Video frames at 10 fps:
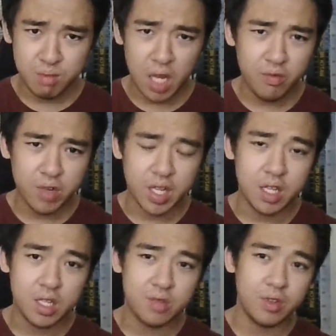every
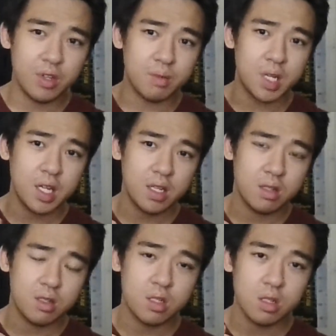key sphere
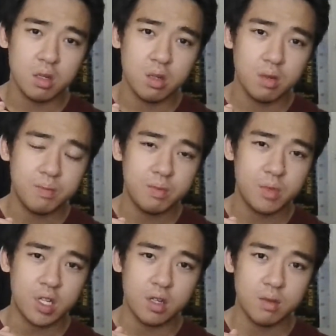obtained, so
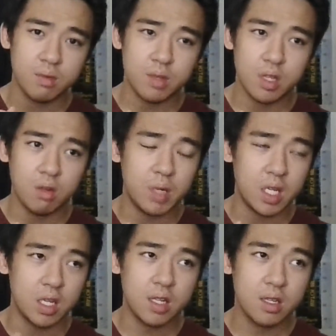you know, there will
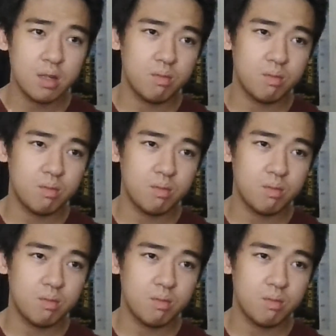be,